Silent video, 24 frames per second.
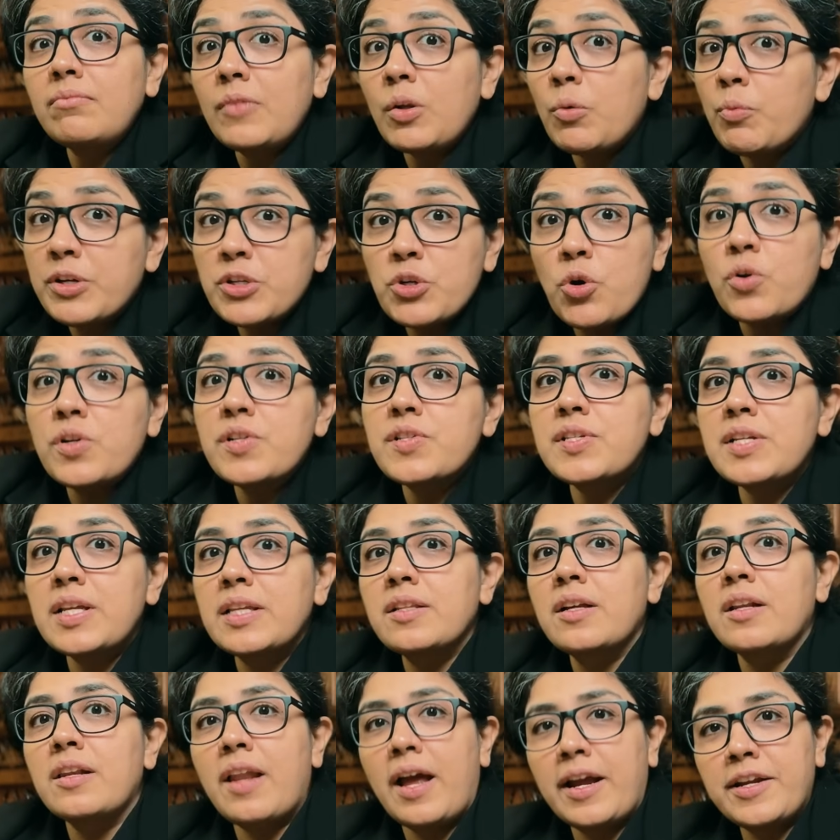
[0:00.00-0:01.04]
We don't see
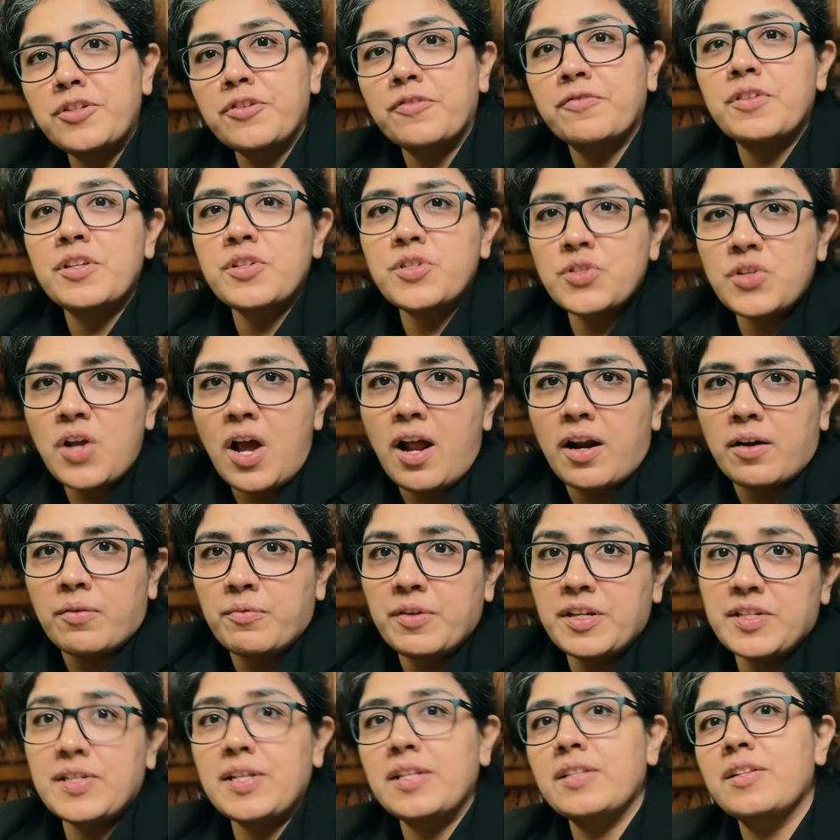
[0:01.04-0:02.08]
the light of the star.
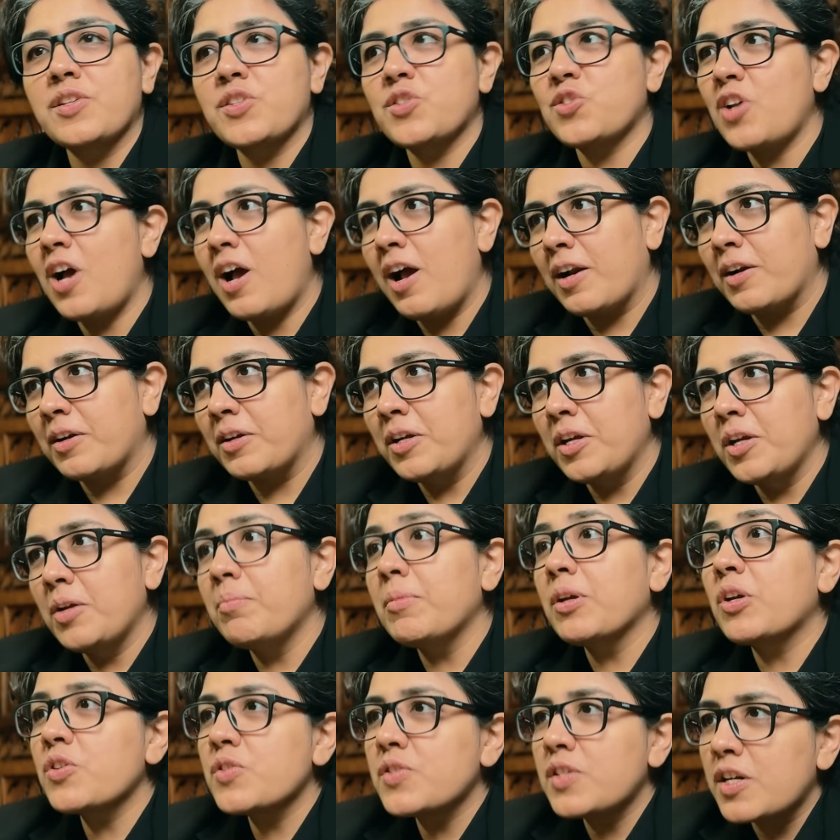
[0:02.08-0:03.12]
We see the star
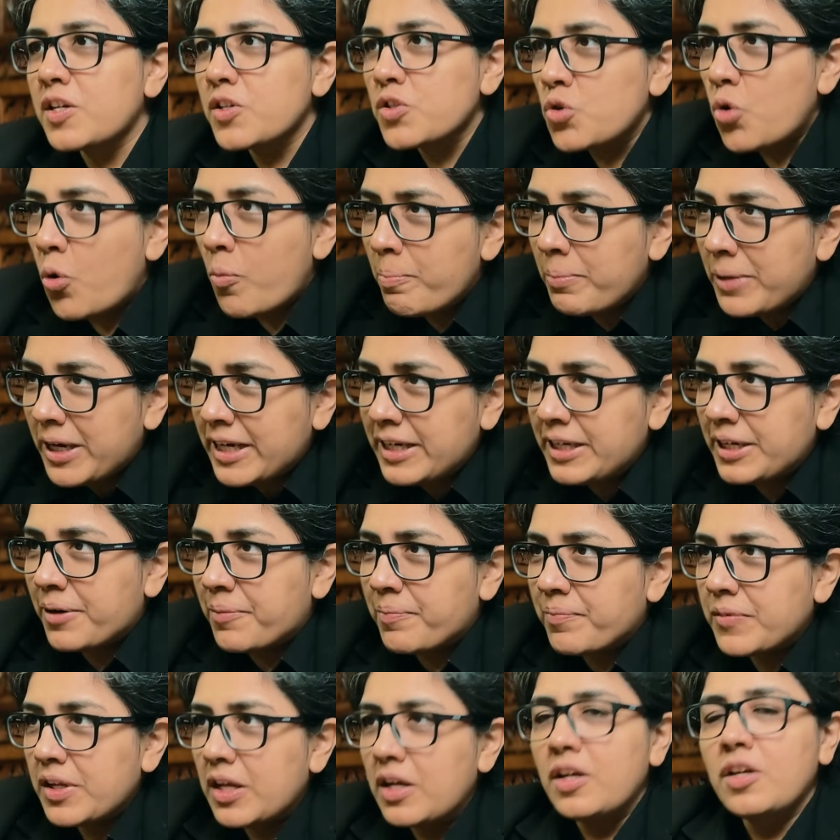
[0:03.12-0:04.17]
because there is no
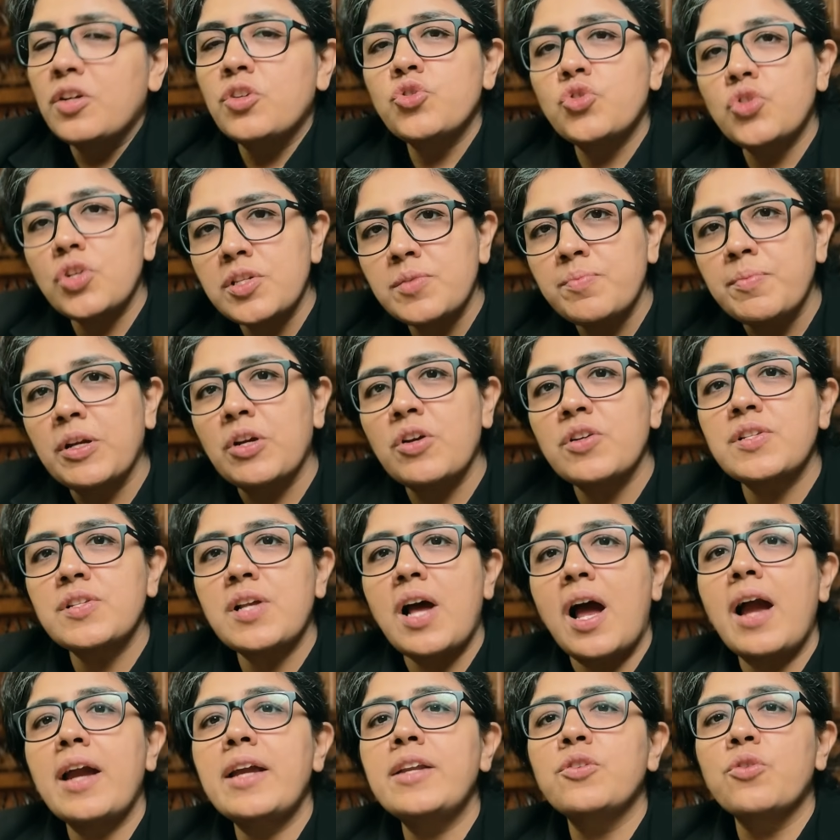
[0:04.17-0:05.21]
medium. Just because
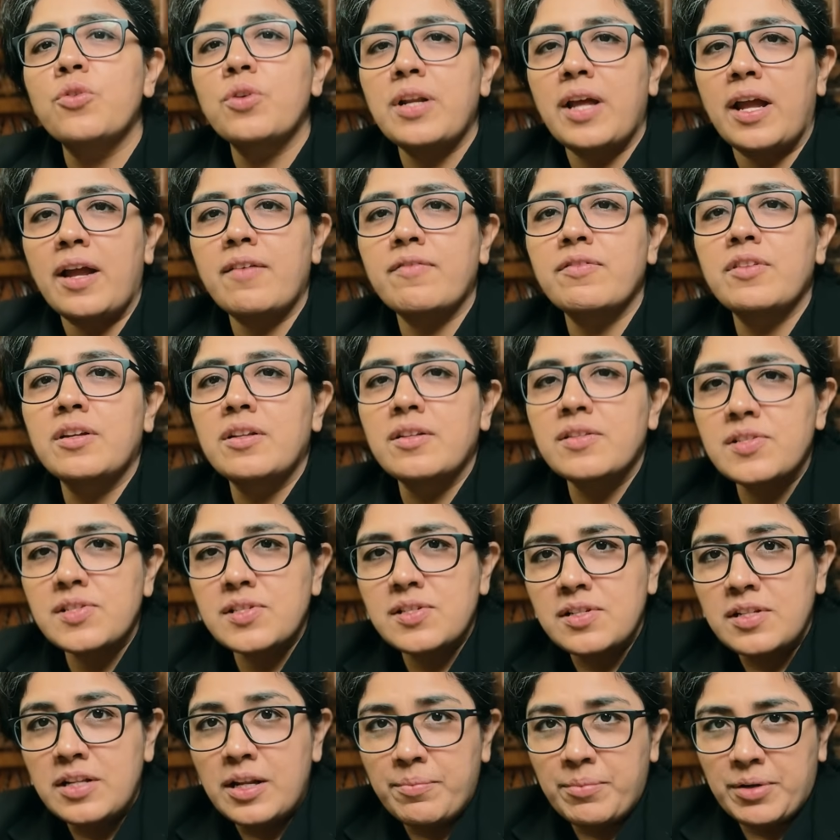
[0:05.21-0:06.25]
I don't have the
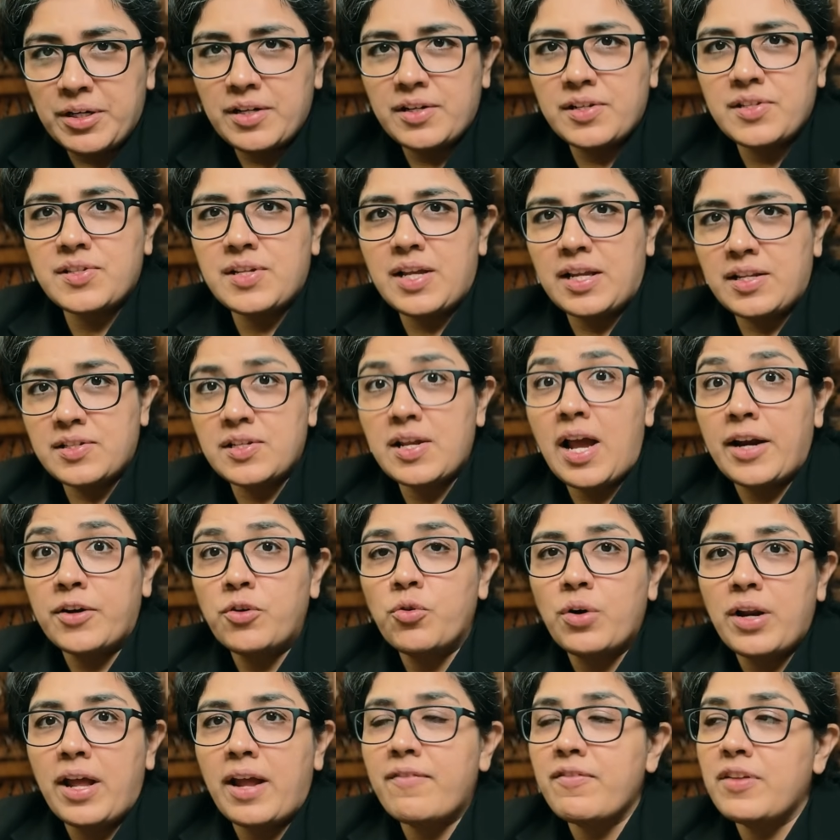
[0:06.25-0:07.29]
limited sense, I
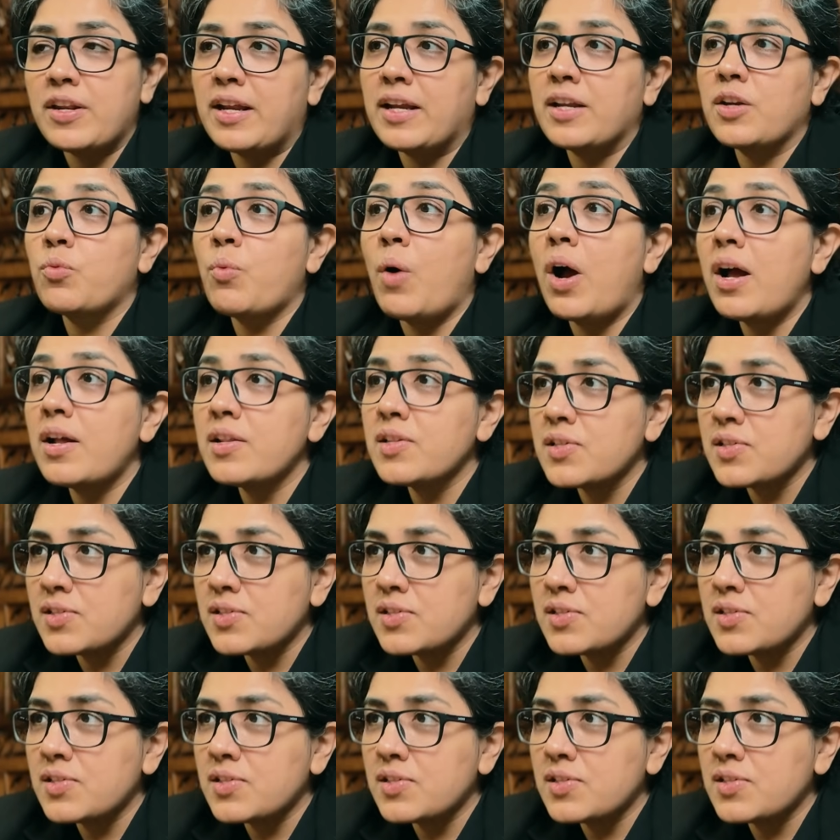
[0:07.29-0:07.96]
don't have an advanced